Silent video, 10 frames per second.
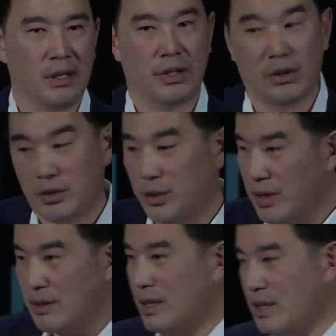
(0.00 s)
So
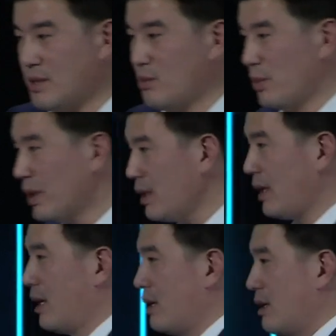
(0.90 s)
th this
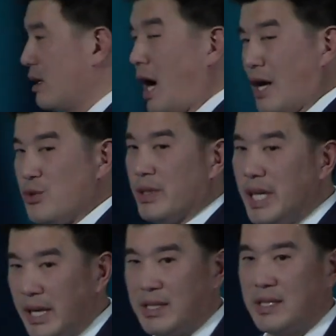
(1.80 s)
really
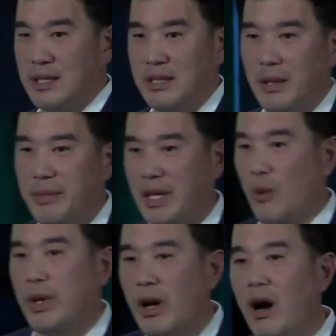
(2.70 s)
contradicts something
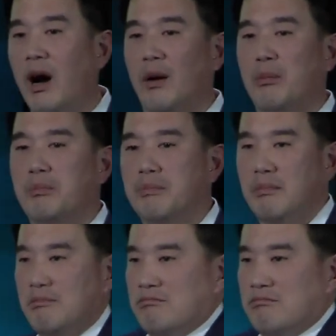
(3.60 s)
that we all